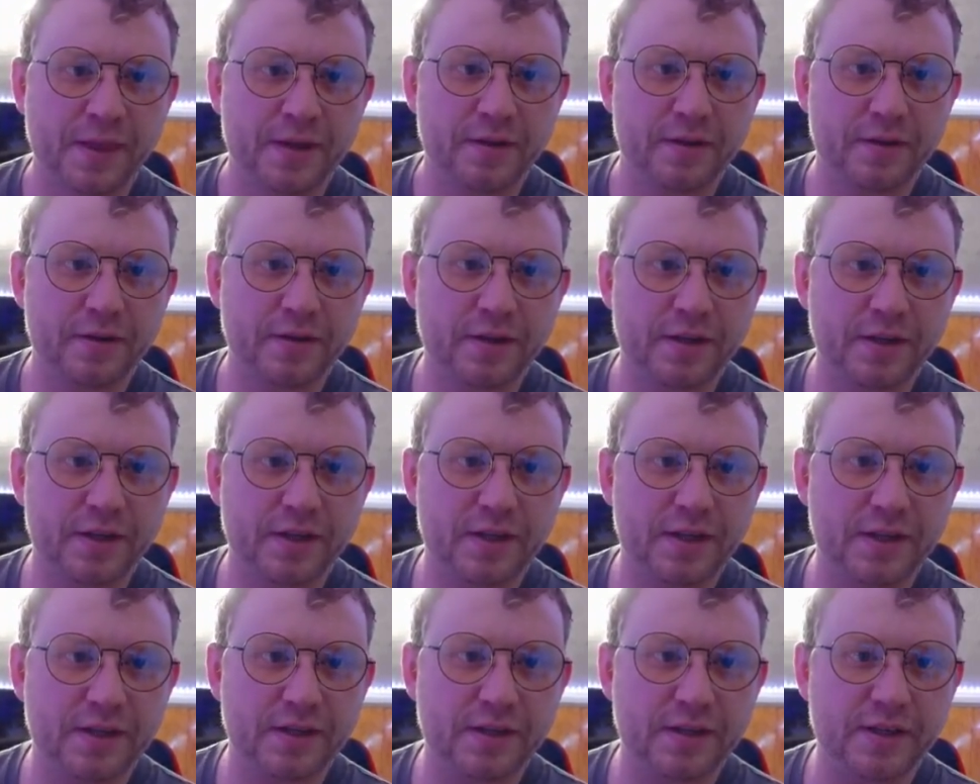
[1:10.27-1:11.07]
You're going to
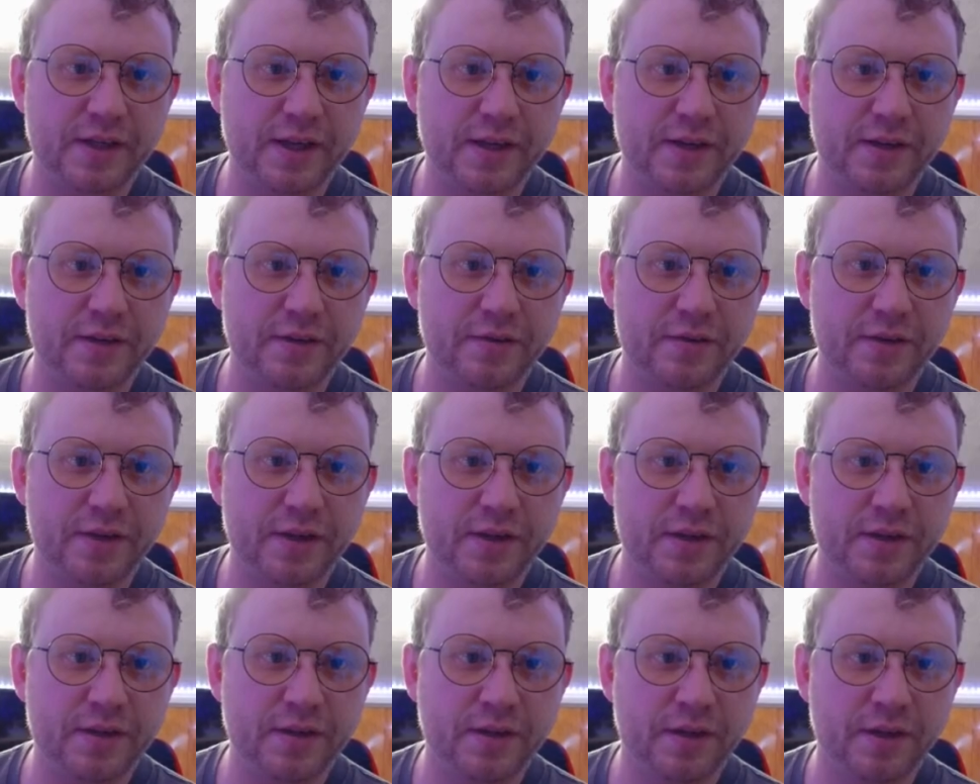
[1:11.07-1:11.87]
need
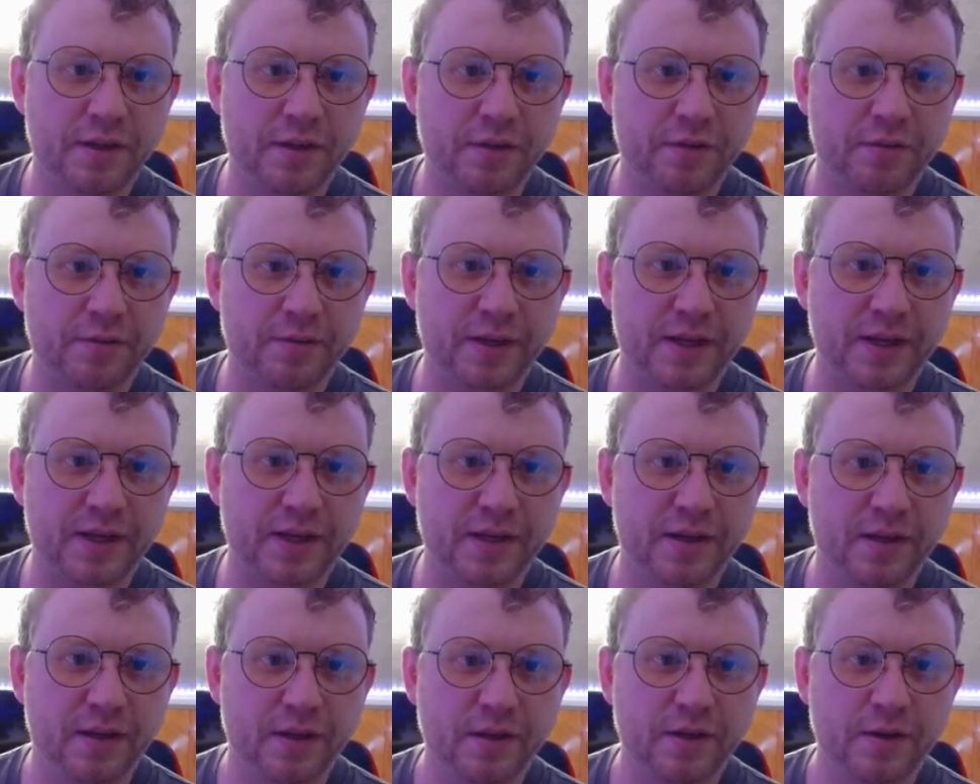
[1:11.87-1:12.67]
NetOdin 3
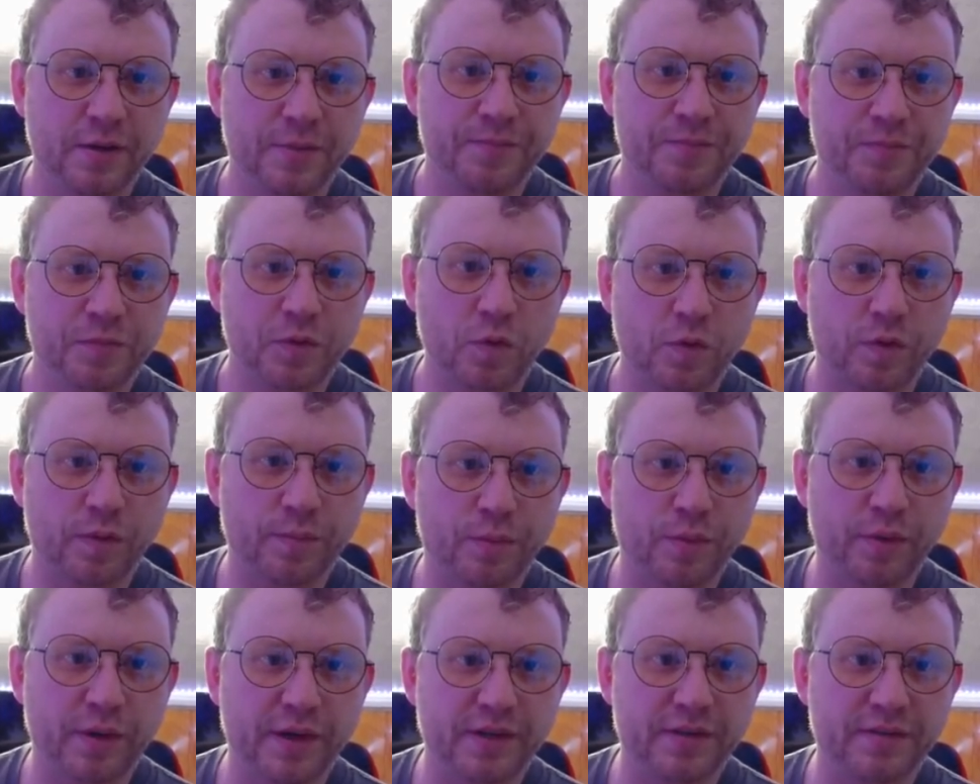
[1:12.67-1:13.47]

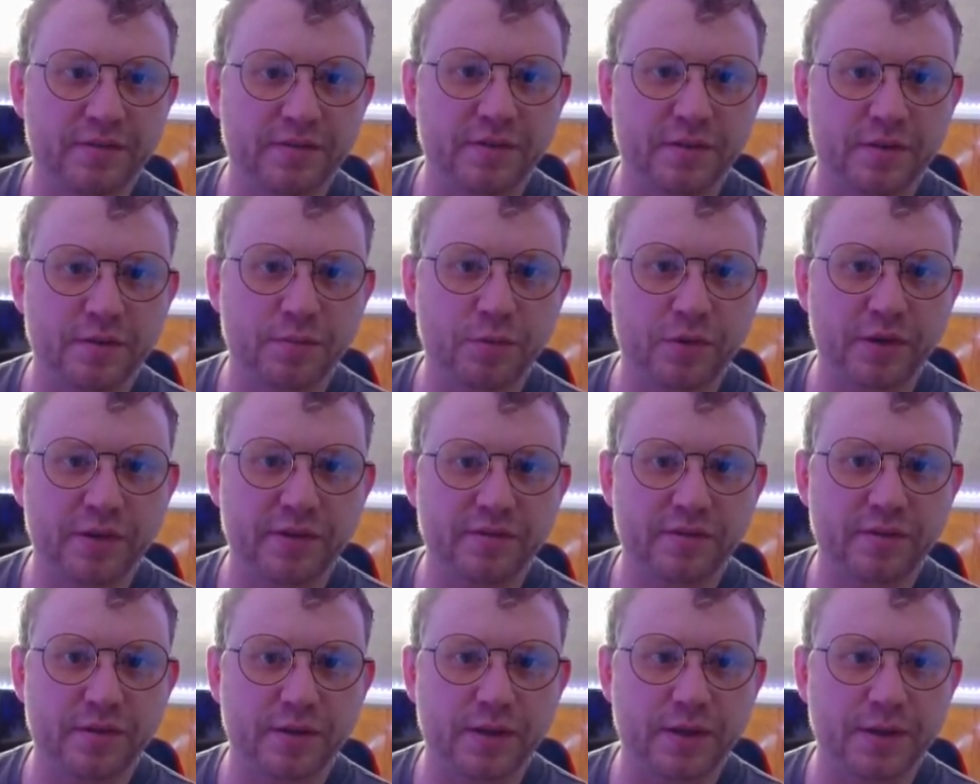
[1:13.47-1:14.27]

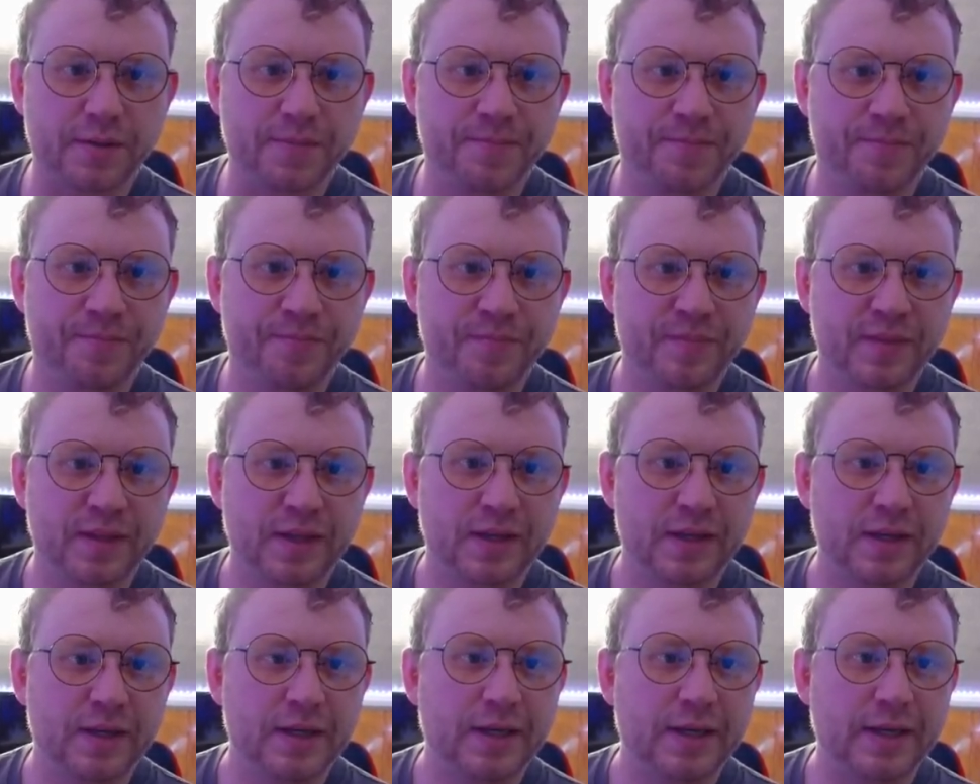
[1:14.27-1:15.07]

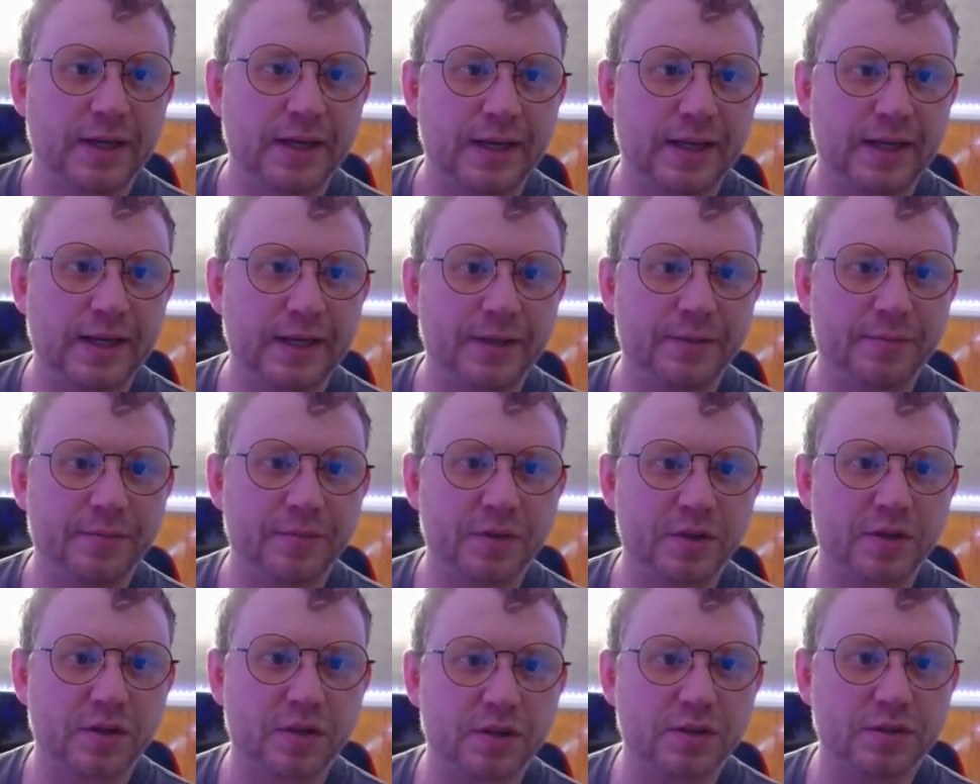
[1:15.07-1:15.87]
1.0.0.
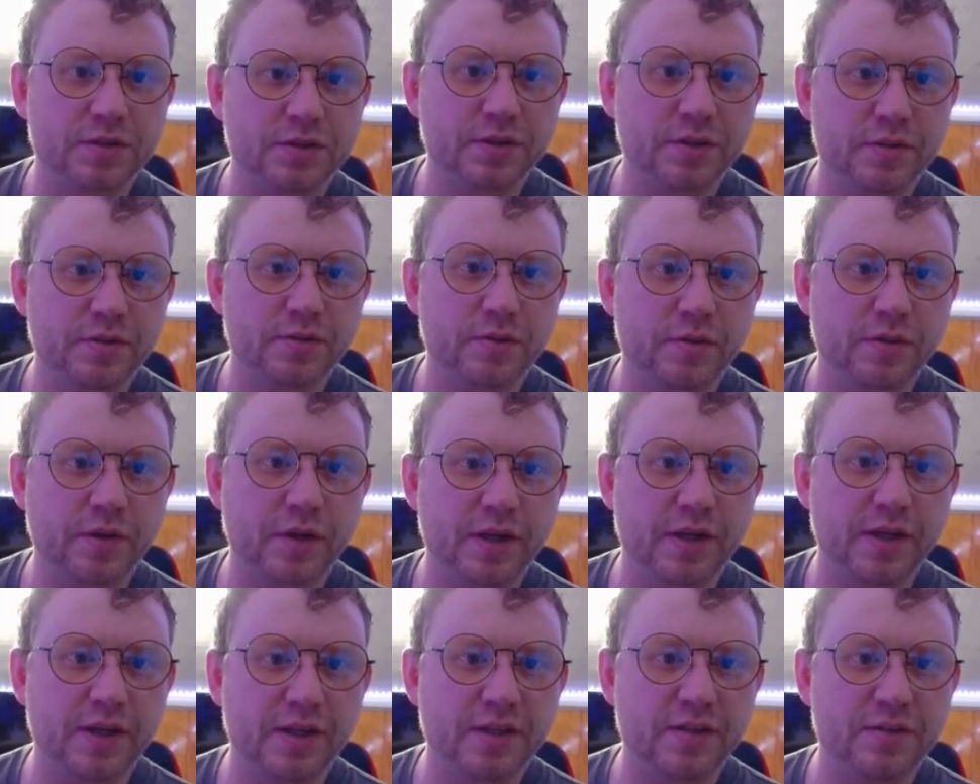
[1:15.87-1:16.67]
You're also
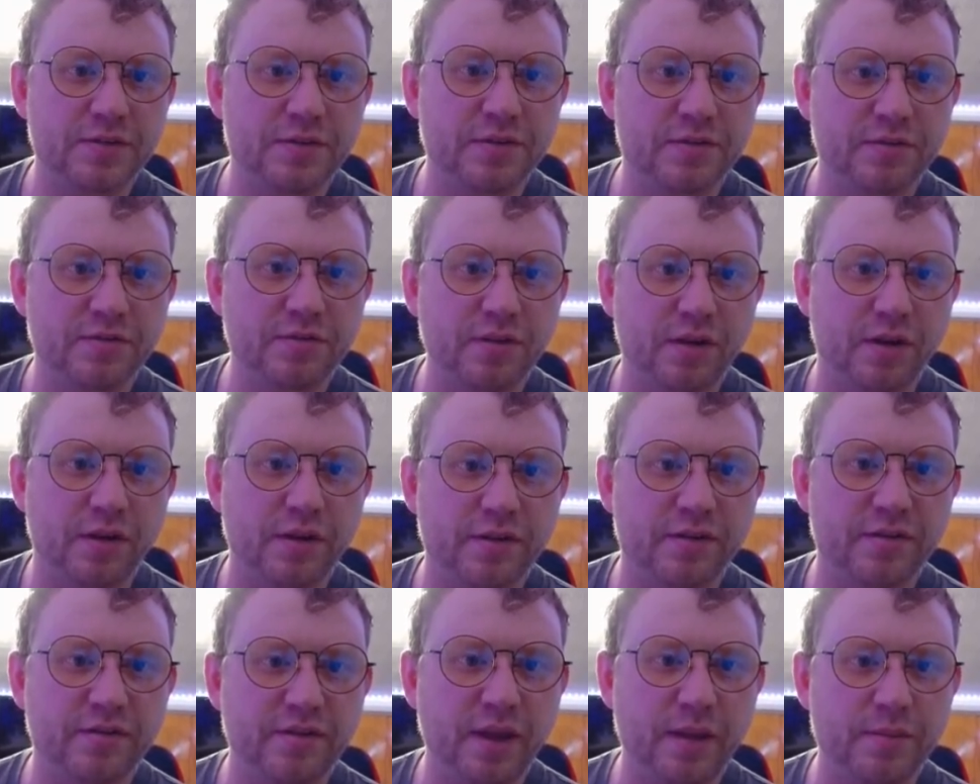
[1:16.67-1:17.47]
going to need to install
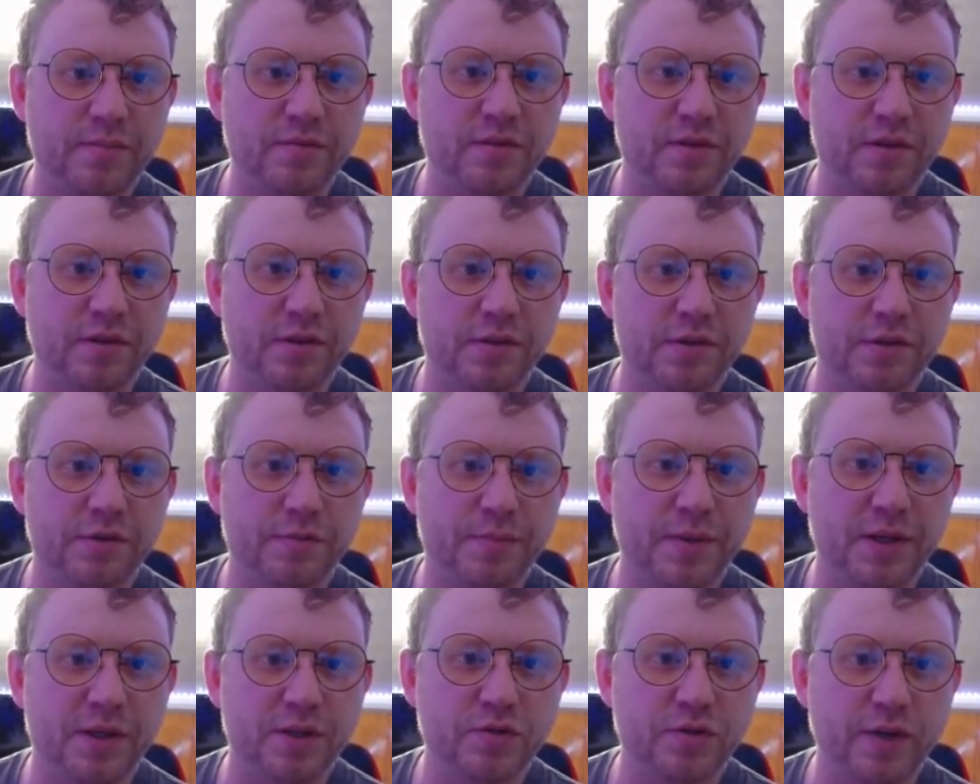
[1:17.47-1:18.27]
the Samsung
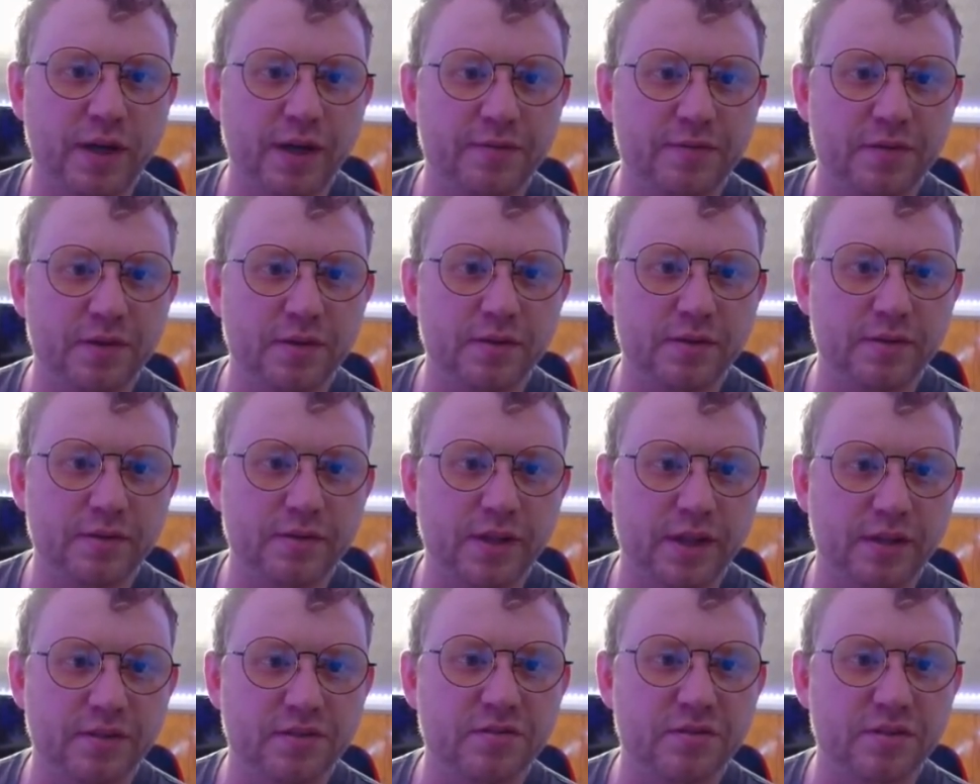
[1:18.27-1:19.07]
USB driver.
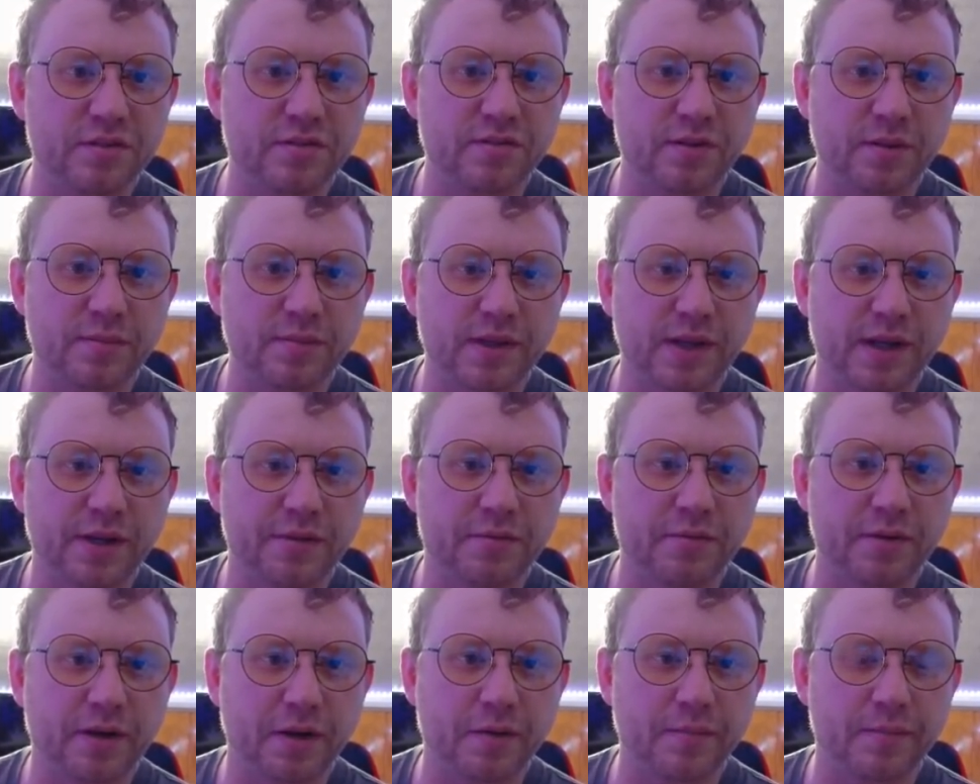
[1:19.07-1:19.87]
That's just something I
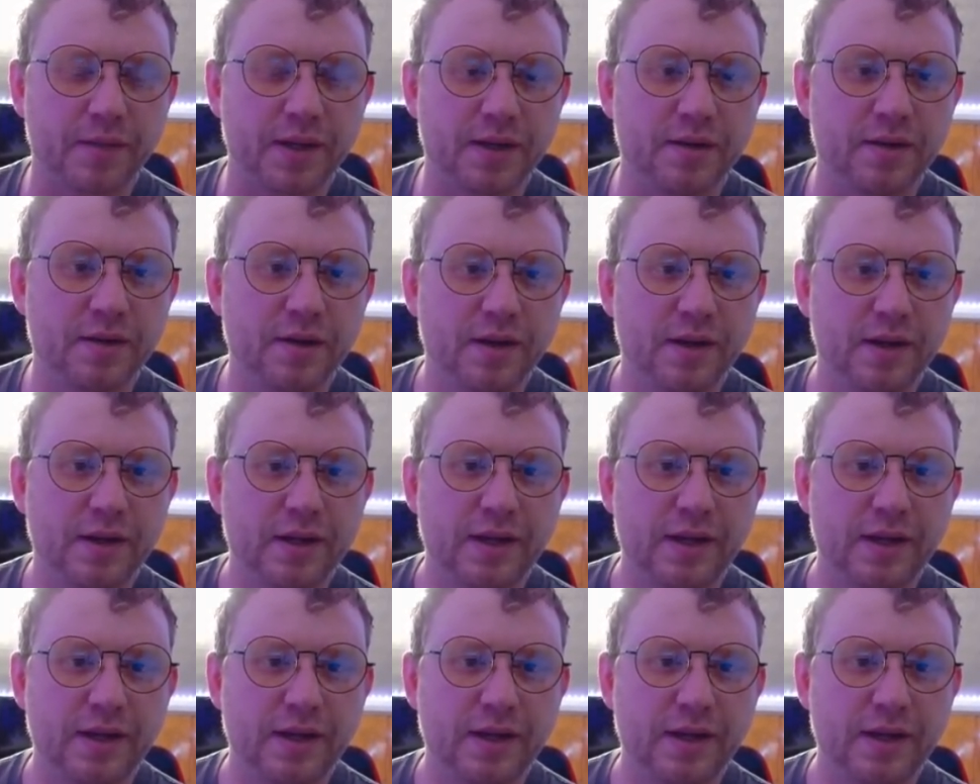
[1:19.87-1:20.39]
would recommend.